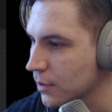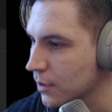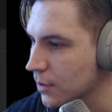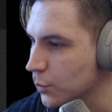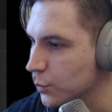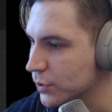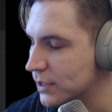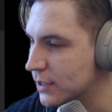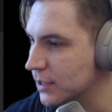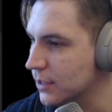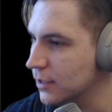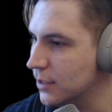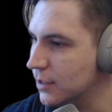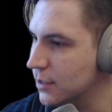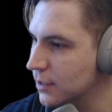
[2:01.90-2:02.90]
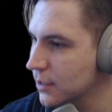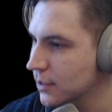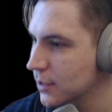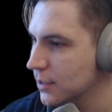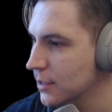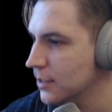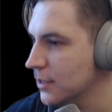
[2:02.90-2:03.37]
Still
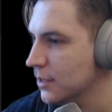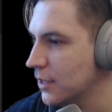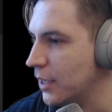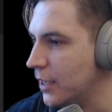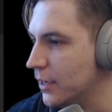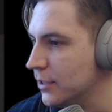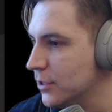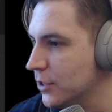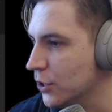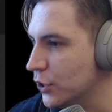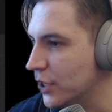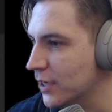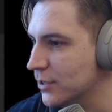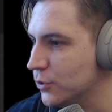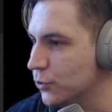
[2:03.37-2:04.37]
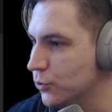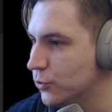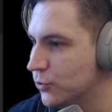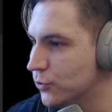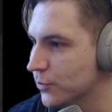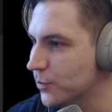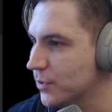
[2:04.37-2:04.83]
can't connect to
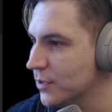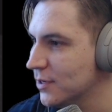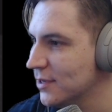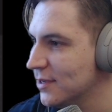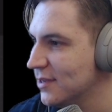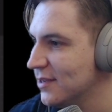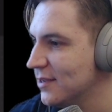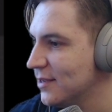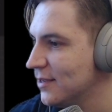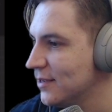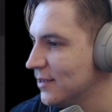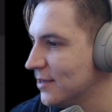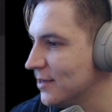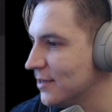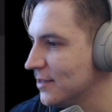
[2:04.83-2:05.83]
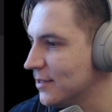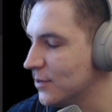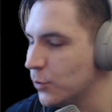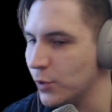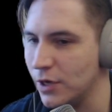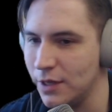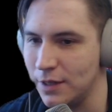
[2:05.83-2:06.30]
YouTube.
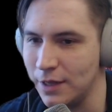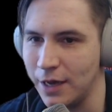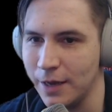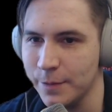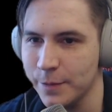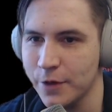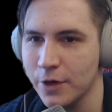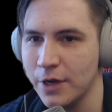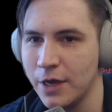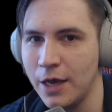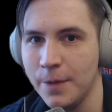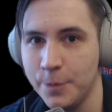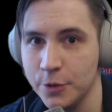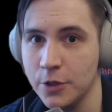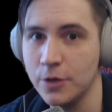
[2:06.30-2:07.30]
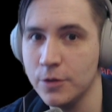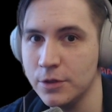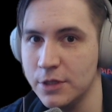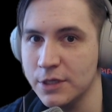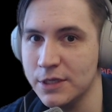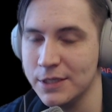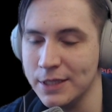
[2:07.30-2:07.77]
Well, I'm gonna upload
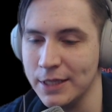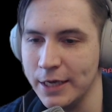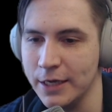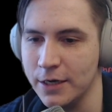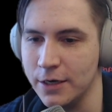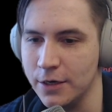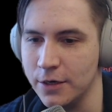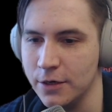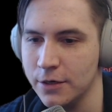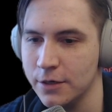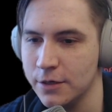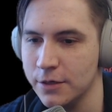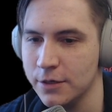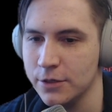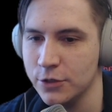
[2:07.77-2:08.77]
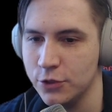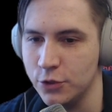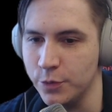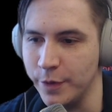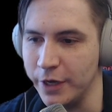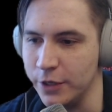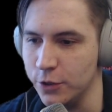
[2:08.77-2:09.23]
this later to
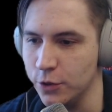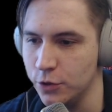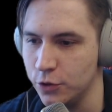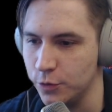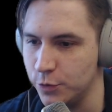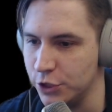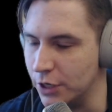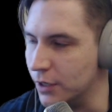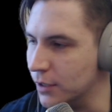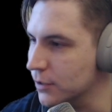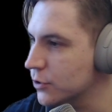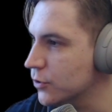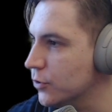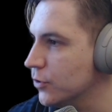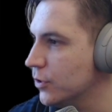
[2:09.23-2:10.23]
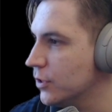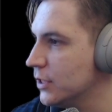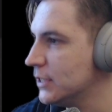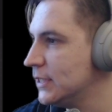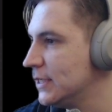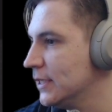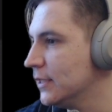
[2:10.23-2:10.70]
my YouTube channel, so you're gonna
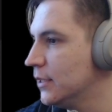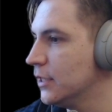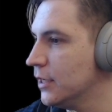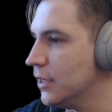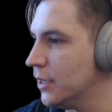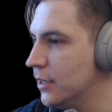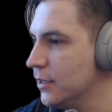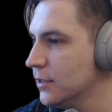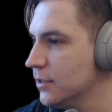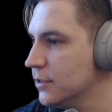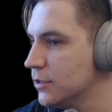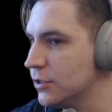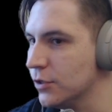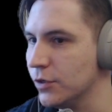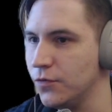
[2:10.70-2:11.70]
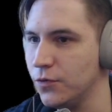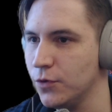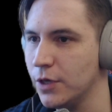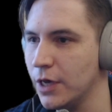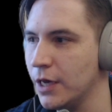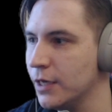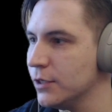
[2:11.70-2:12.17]
see it there. So if you
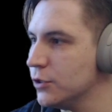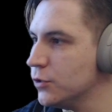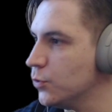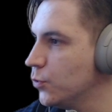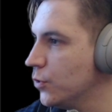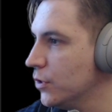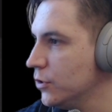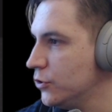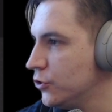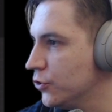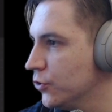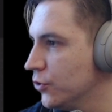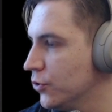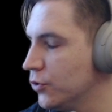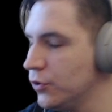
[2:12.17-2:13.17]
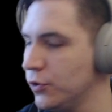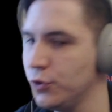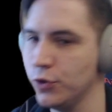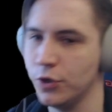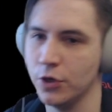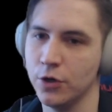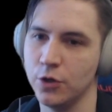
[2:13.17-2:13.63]
guys want to, you
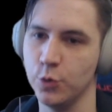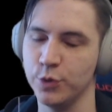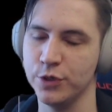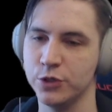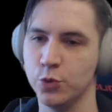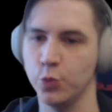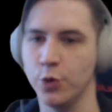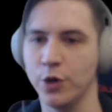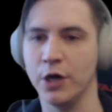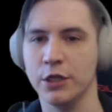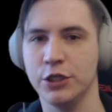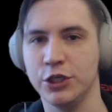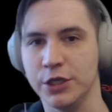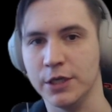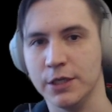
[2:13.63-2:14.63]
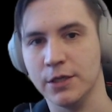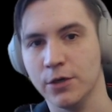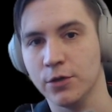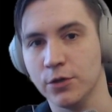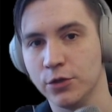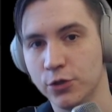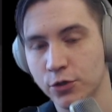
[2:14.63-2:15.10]
can always watch it
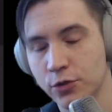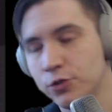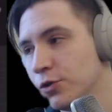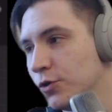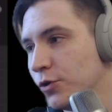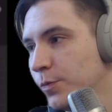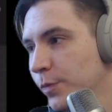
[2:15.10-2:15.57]
on YouTube,